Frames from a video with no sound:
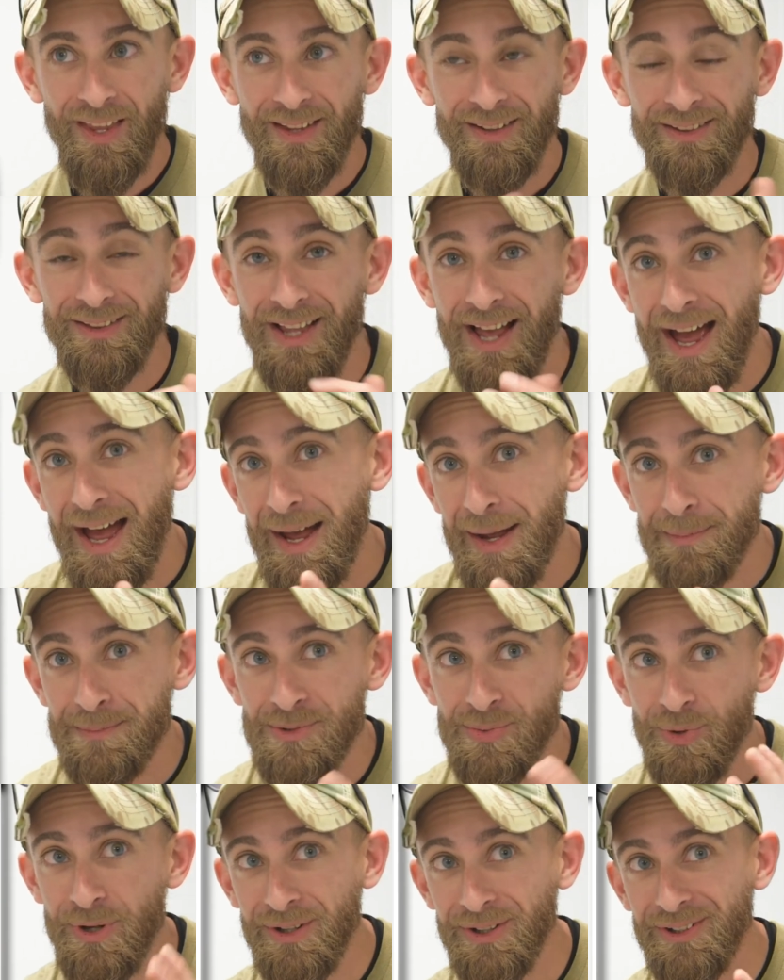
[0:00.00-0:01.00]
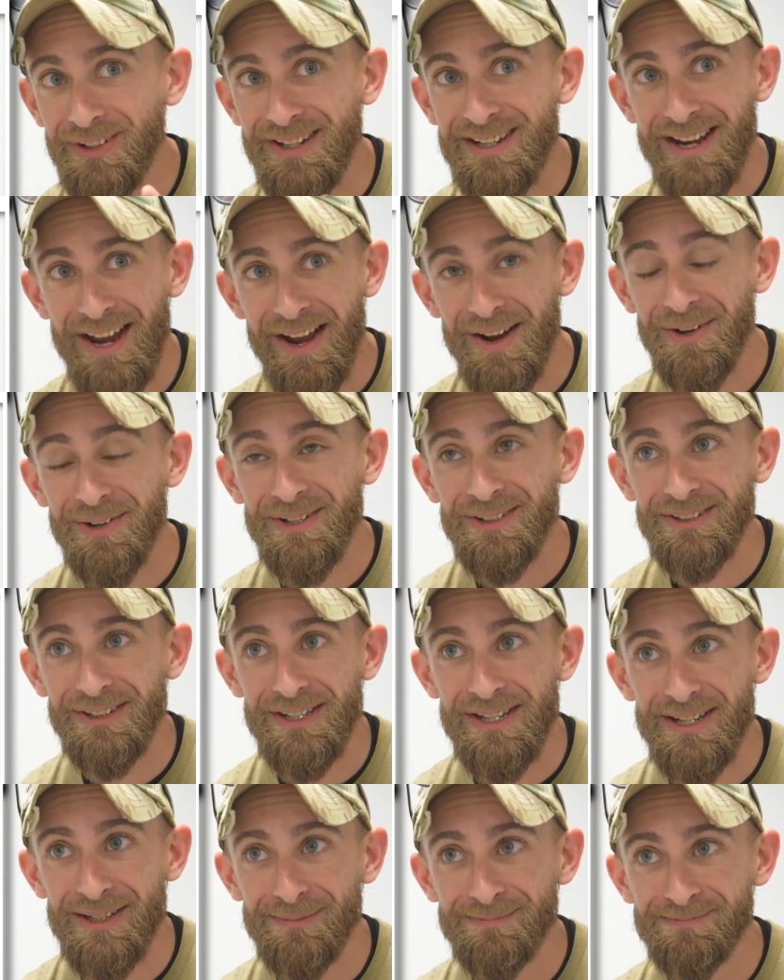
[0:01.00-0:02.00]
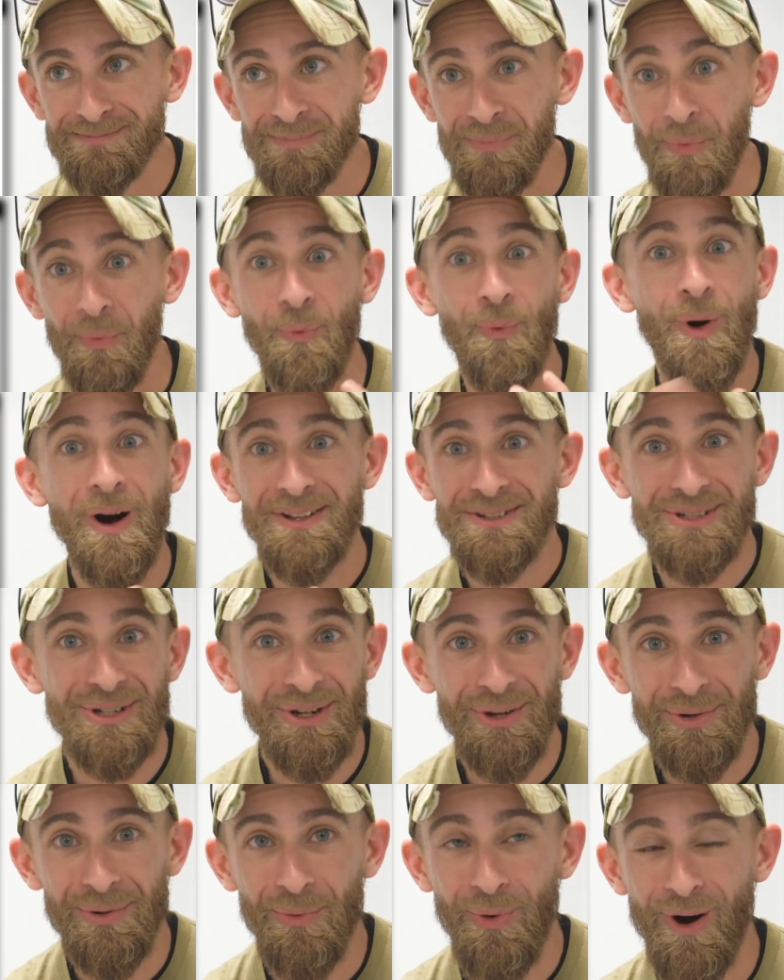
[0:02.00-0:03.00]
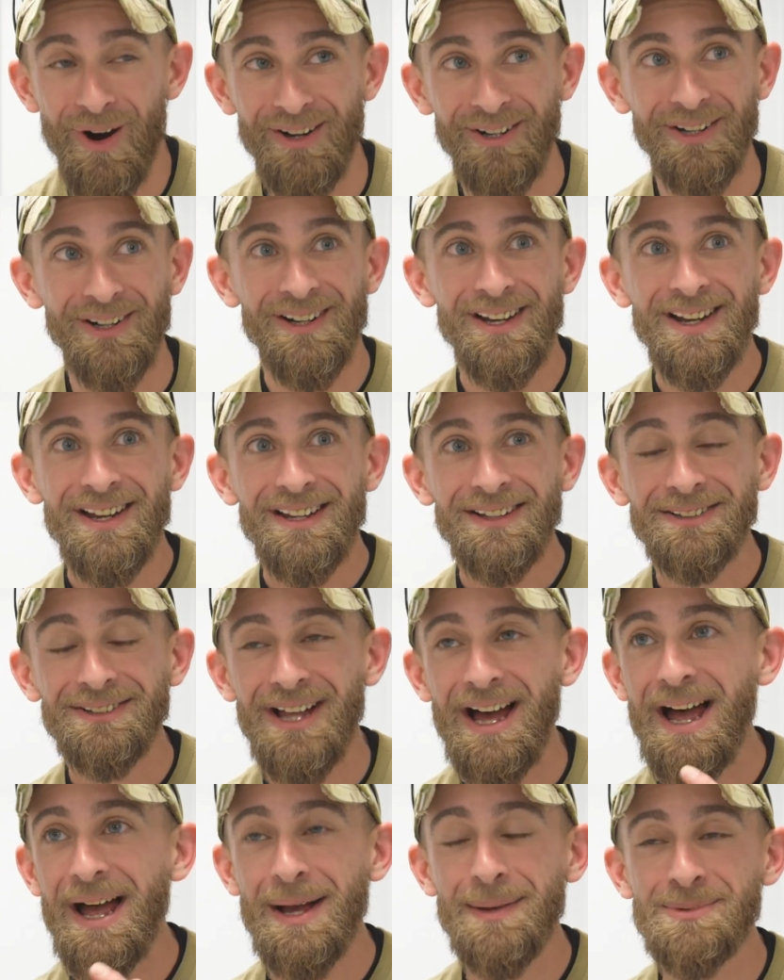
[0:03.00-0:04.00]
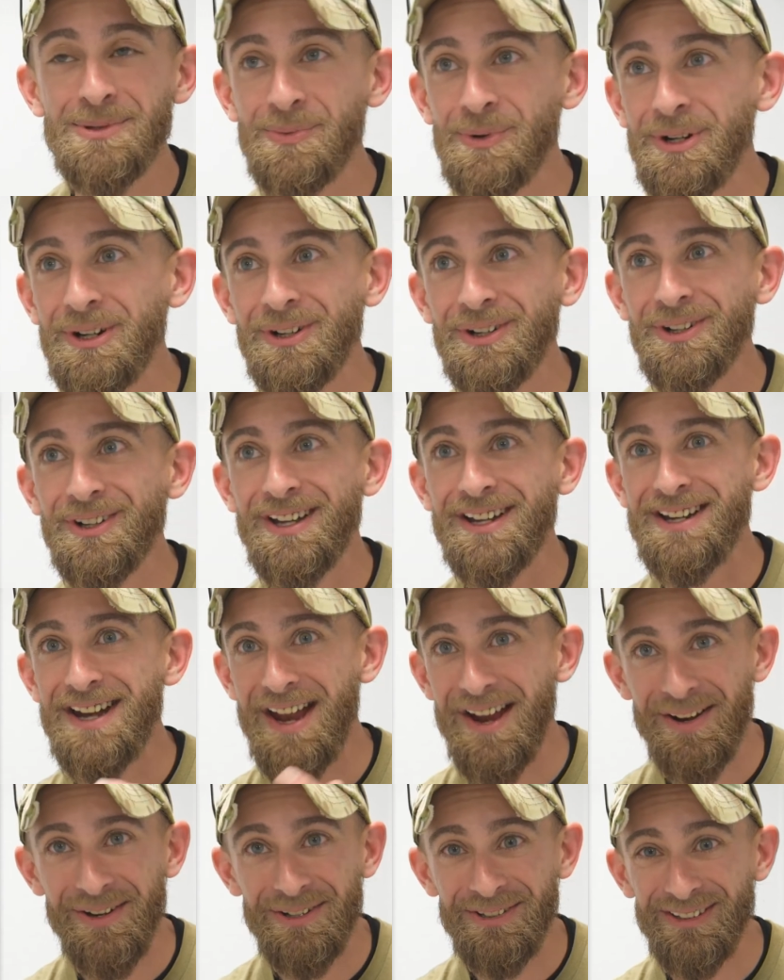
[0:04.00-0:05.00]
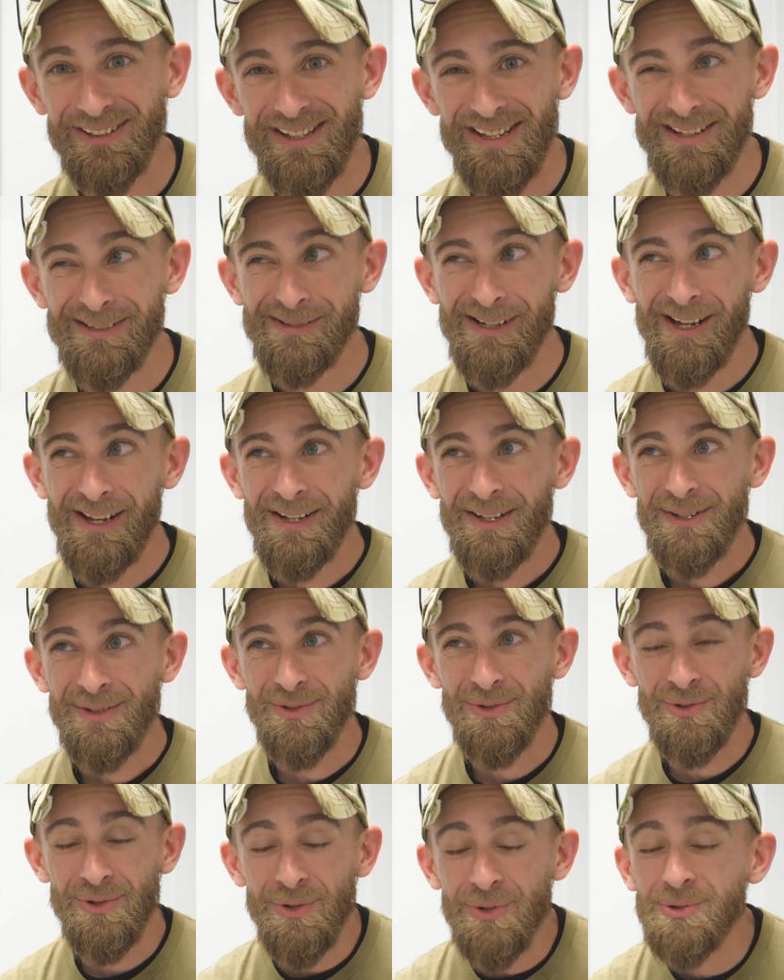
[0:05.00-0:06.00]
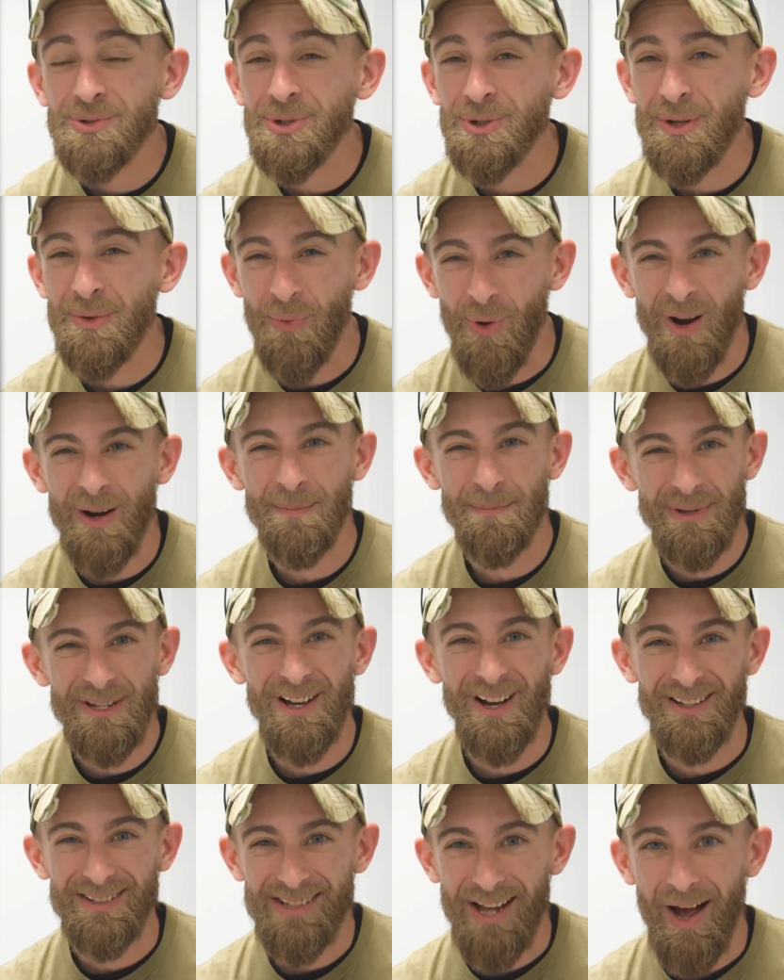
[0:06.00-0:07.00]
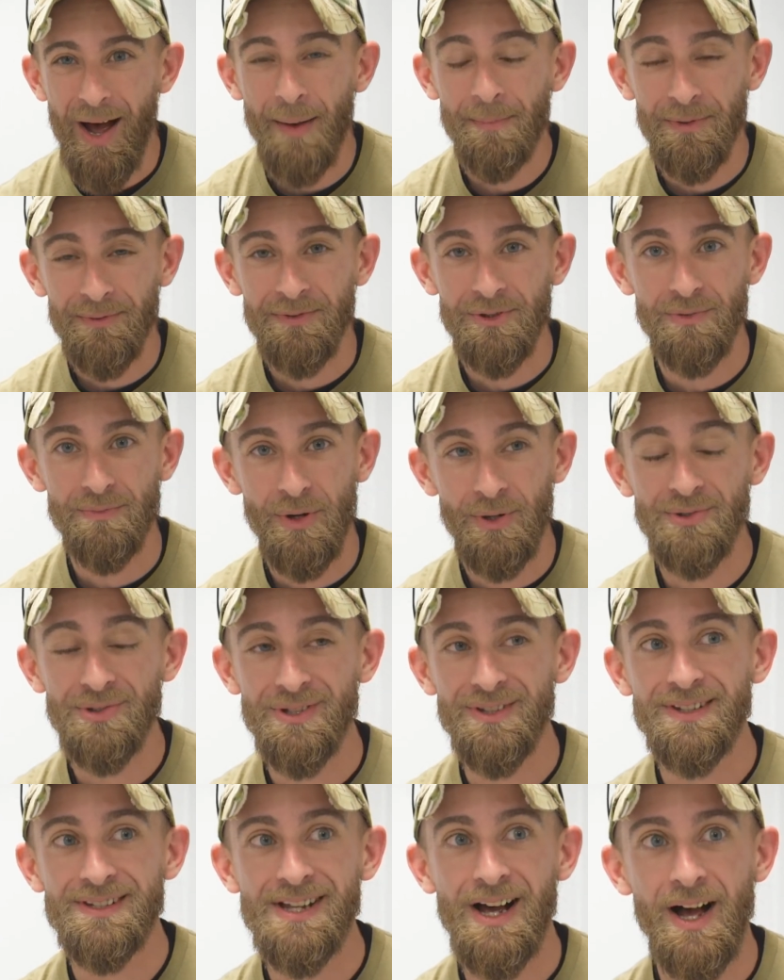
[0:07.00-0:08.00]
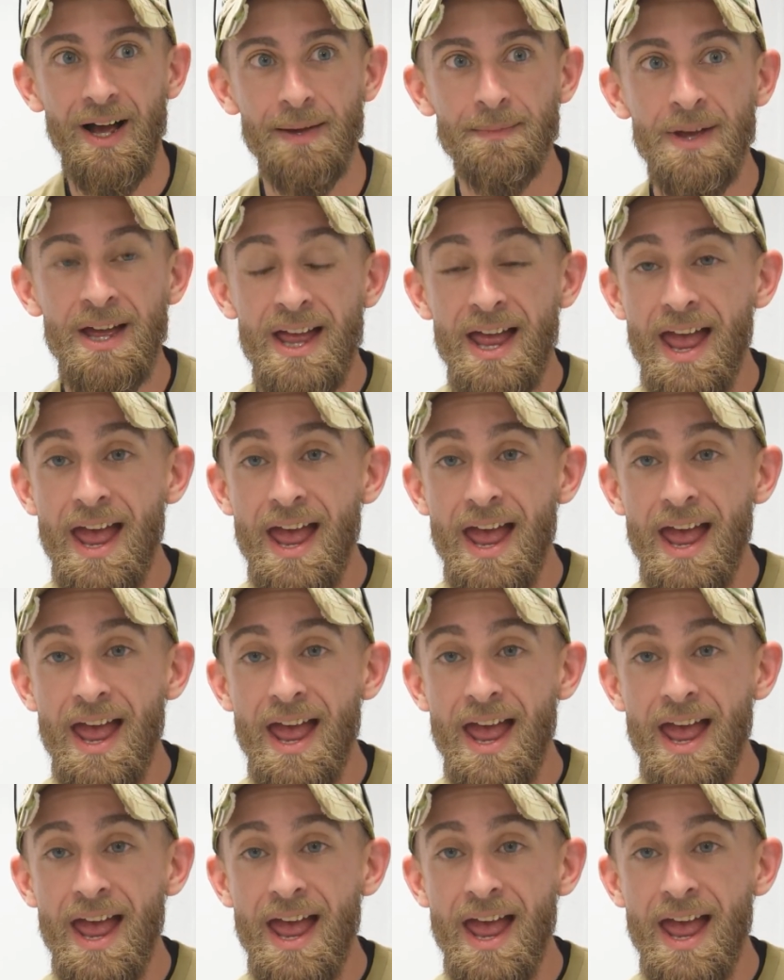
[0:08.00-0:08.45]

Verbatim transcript: Labs will inherently want to go to water. Labs will inherently usually want to be on top of you most of the time.